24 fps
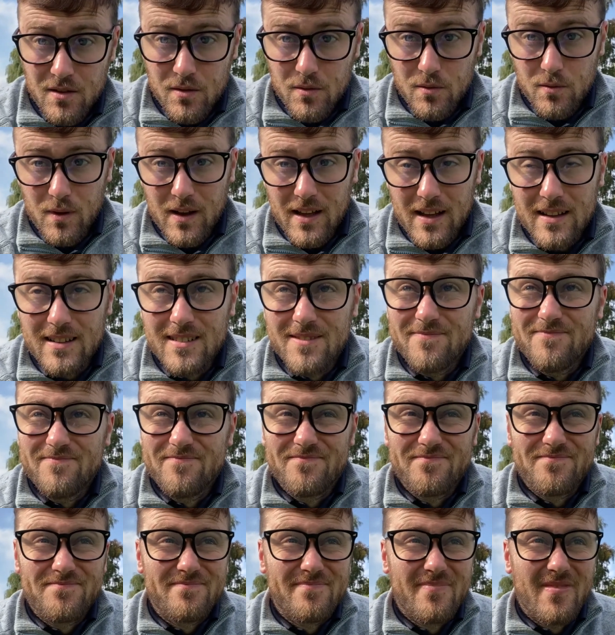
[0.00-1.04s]
Well,
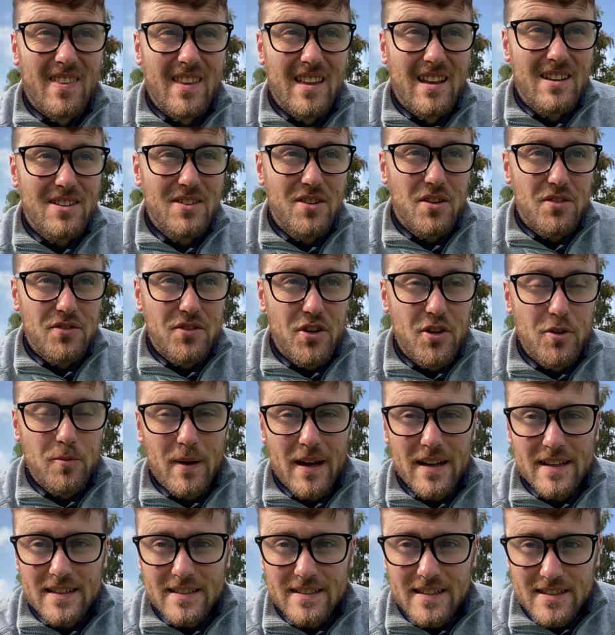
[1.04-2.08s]
not too
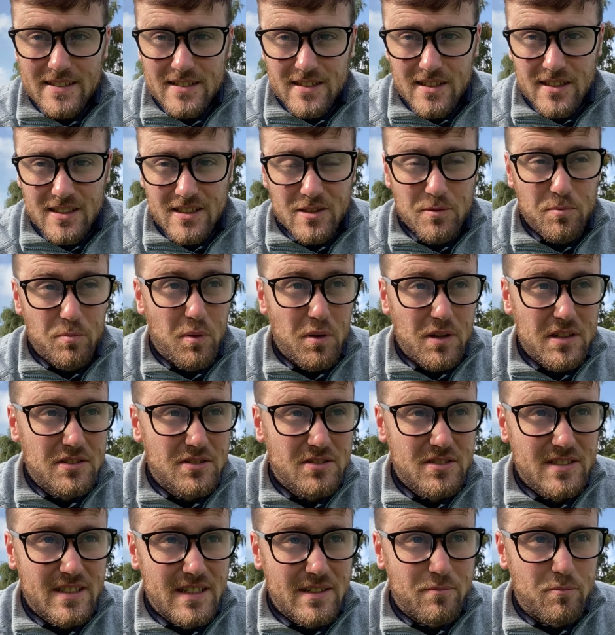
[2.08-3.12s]
bad in distance, but it
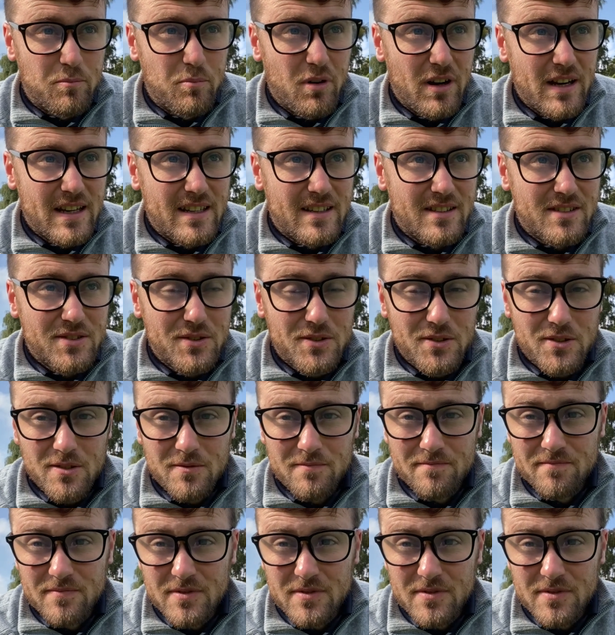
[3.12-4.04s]
just didn't break at all,